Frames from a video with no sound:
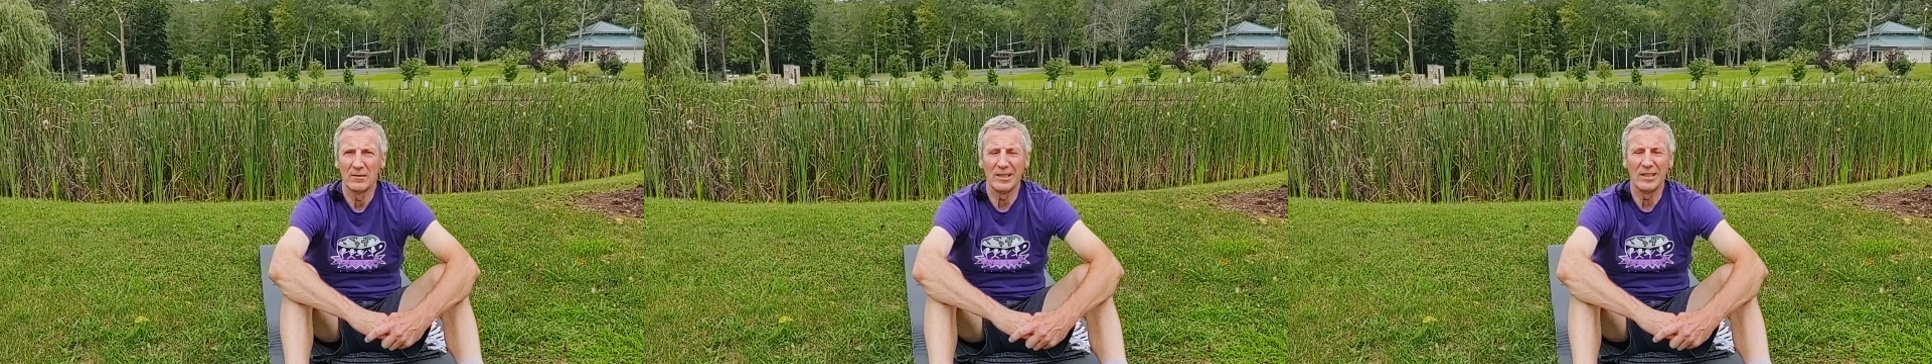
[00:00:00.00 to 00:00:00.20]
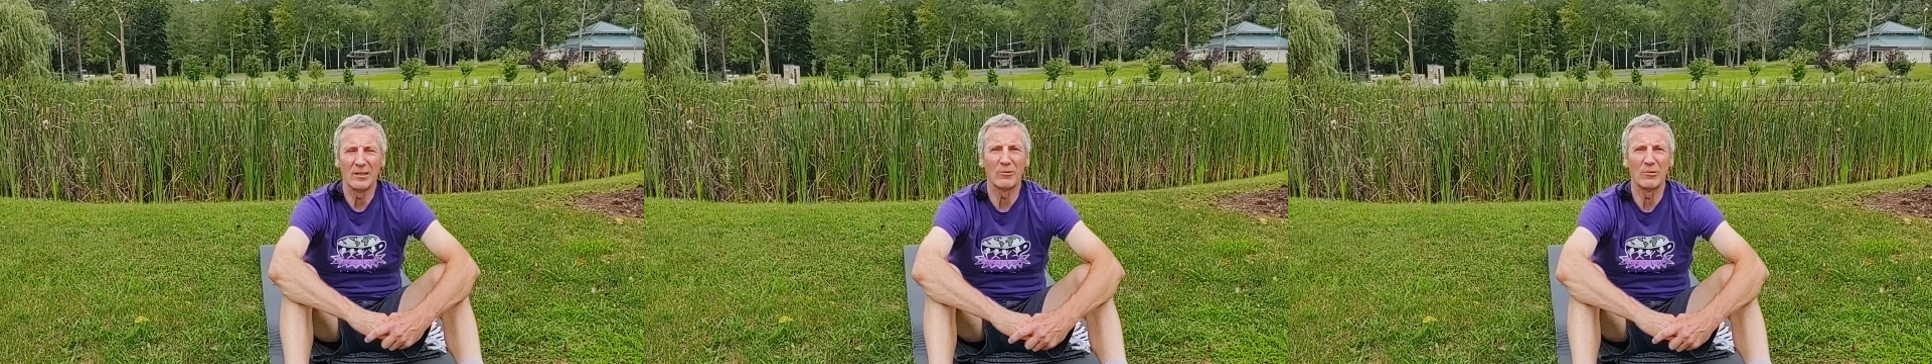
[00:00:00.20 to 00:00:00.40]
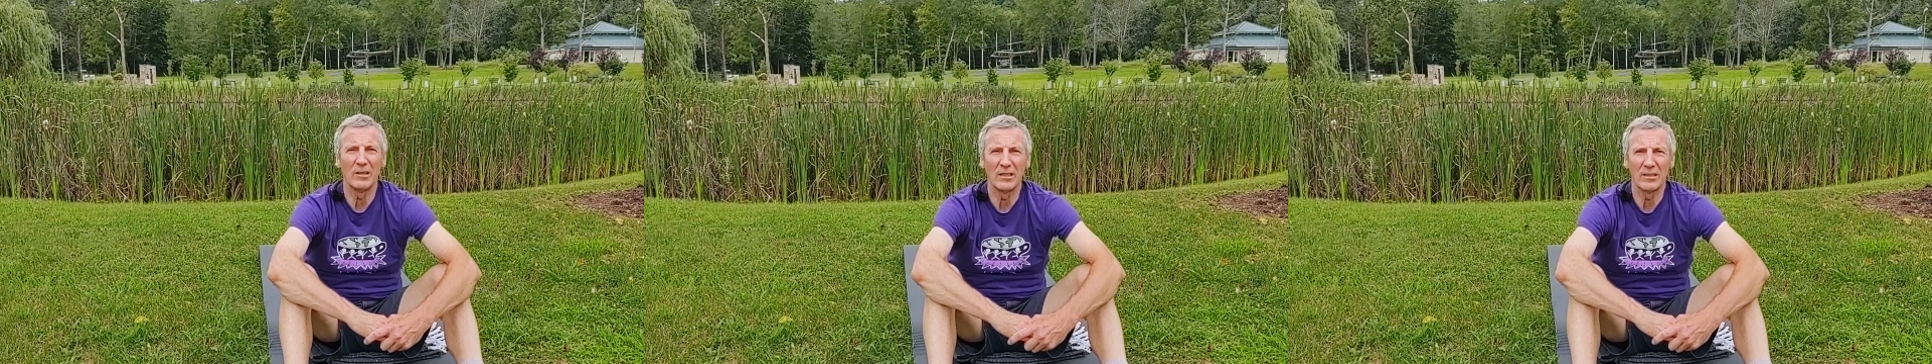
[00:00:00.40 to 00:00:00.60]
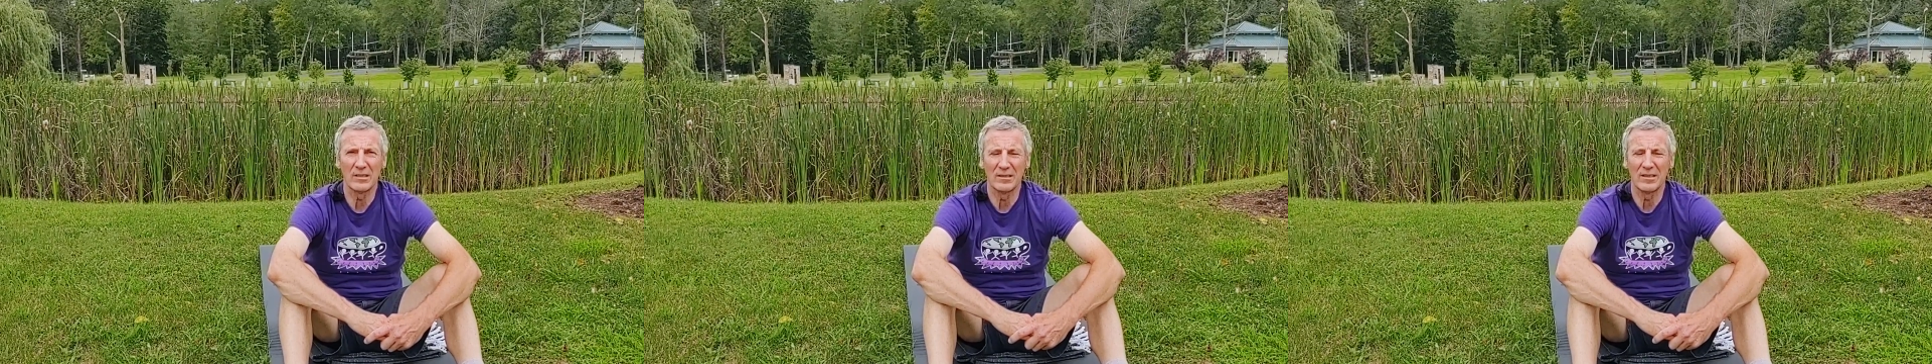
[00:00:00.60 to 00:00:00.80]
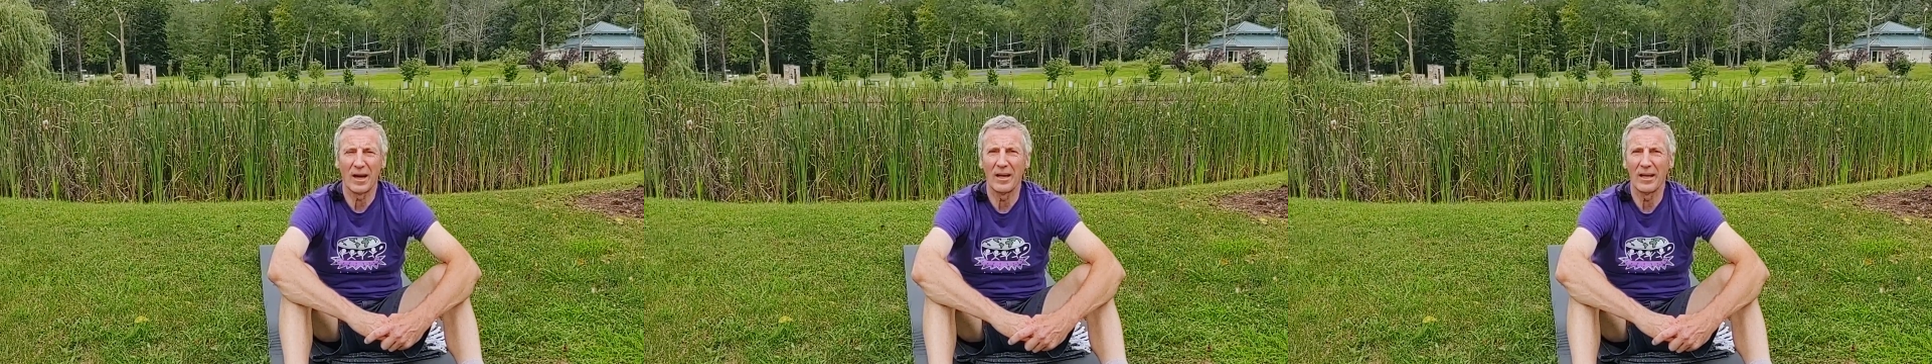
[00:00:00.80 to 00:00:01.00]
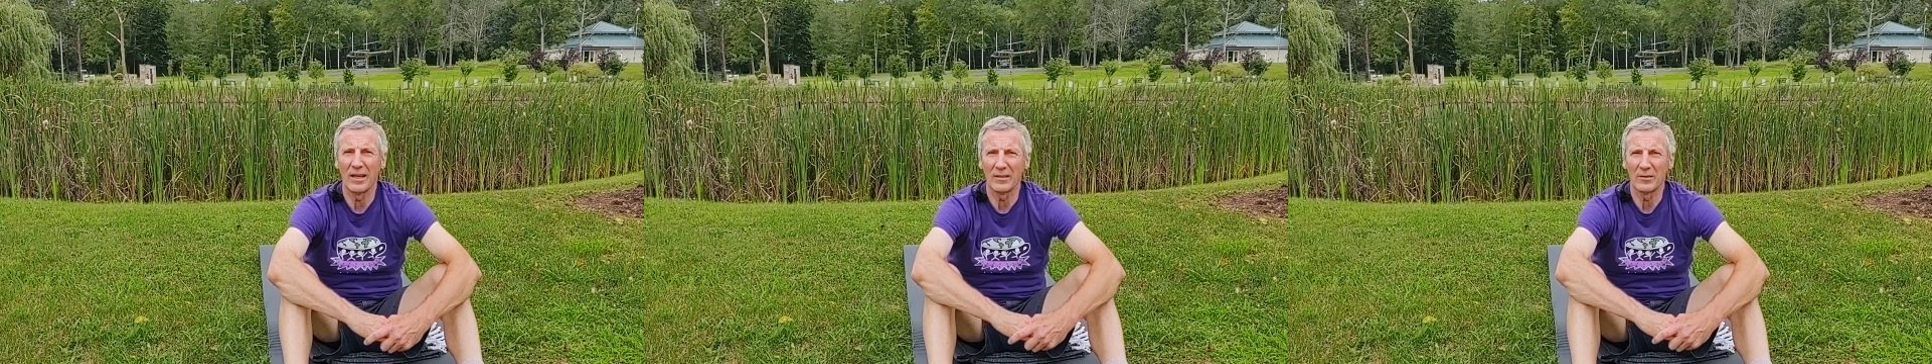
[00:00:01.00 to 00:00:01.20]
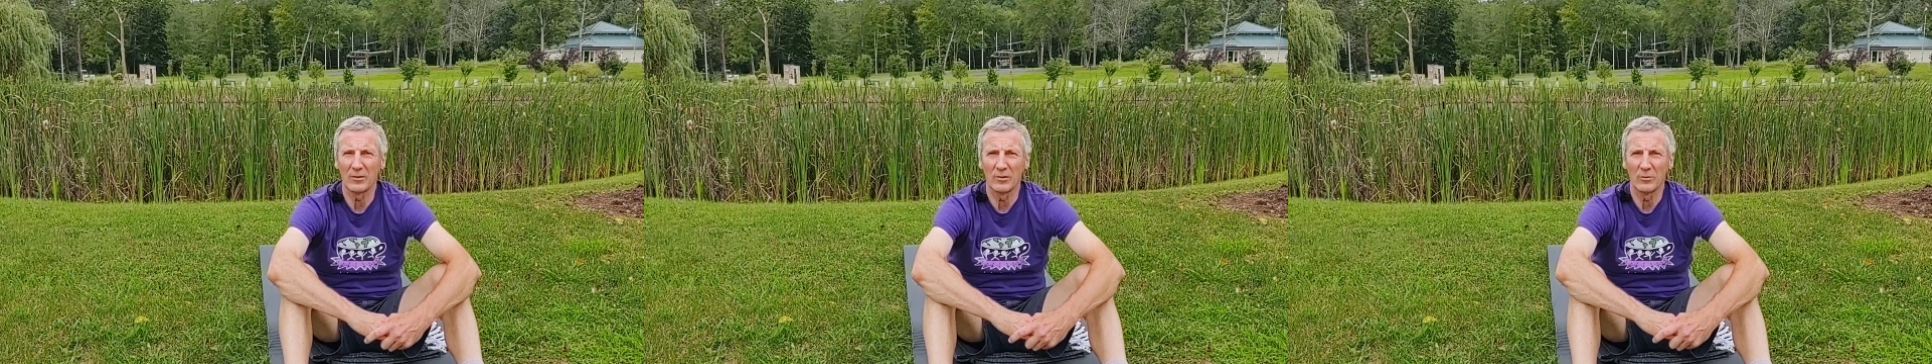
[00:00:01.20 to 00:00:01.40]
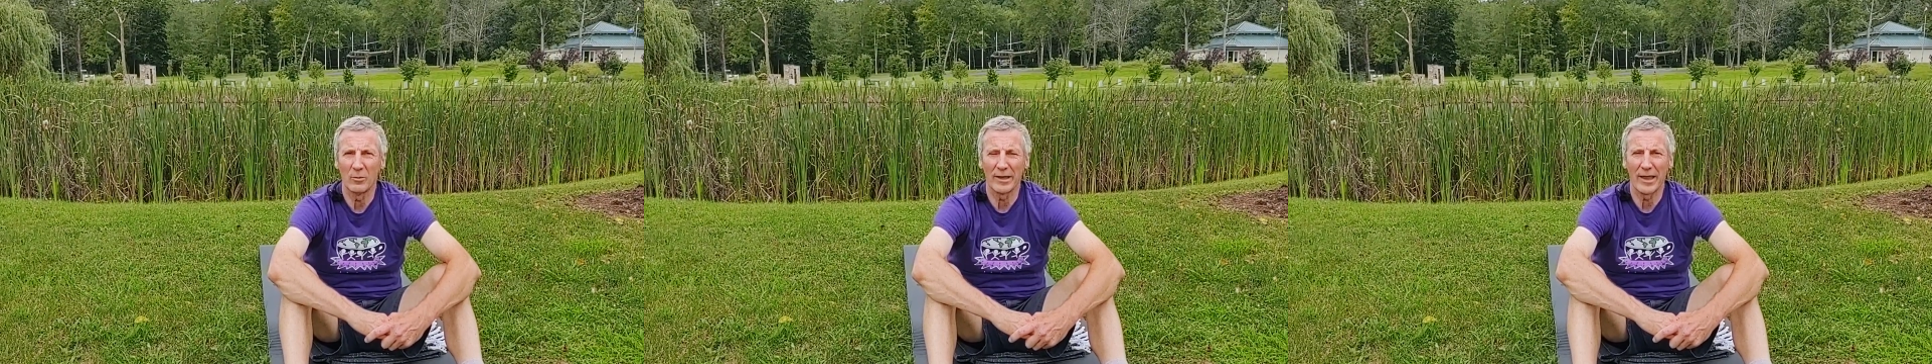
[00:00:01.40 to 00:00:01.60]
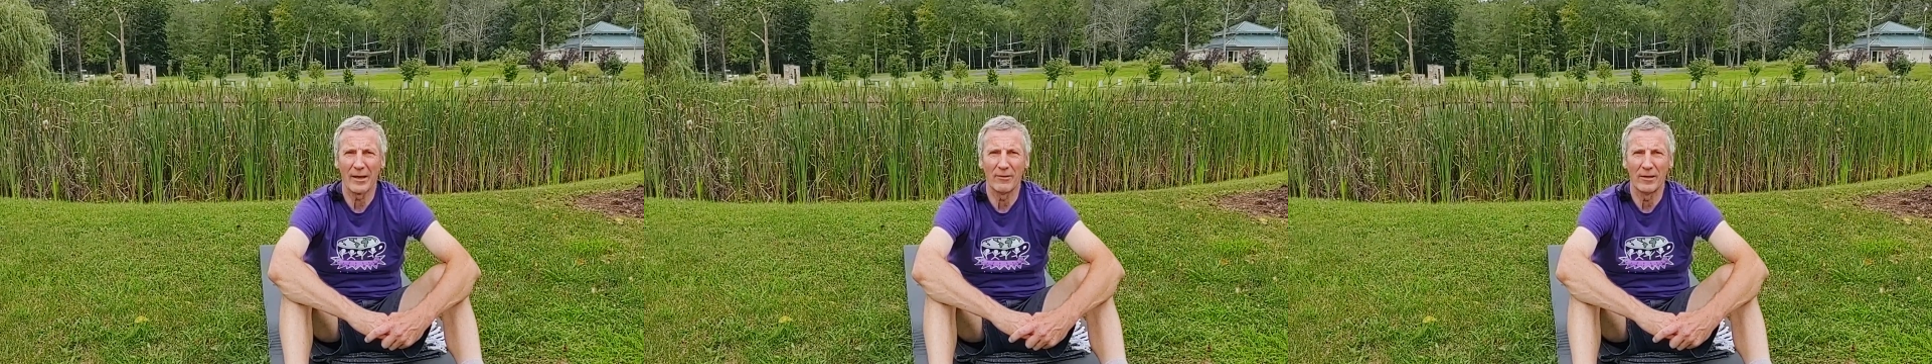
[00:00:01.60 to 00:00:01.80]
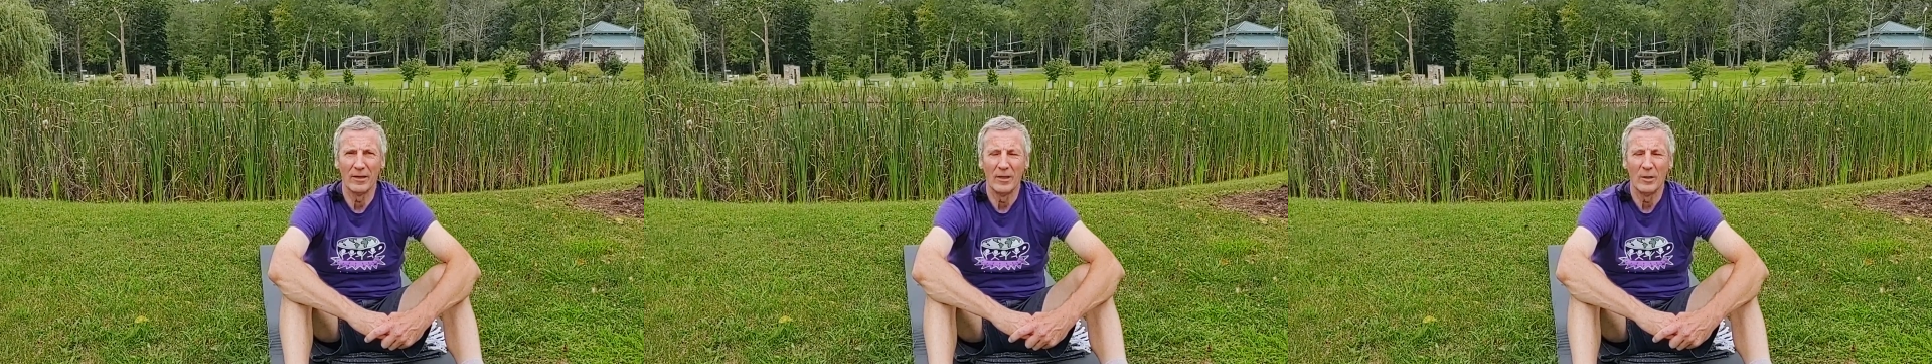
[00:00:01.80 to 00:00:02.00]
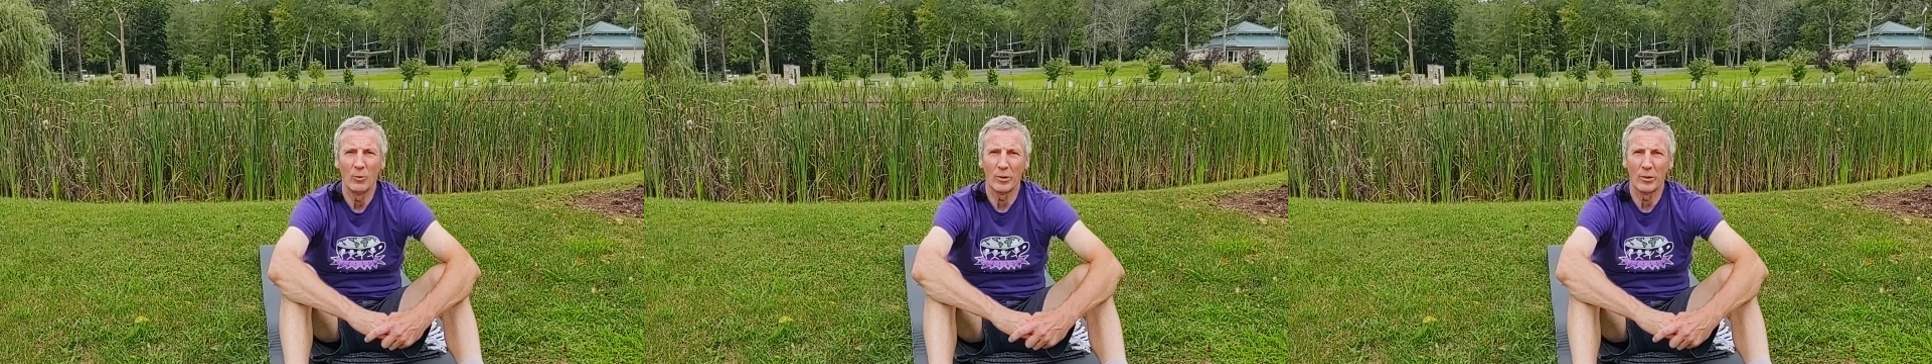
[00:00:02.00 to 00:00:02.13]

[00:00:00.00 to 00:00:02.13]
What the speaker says: decrease, diet, whatever,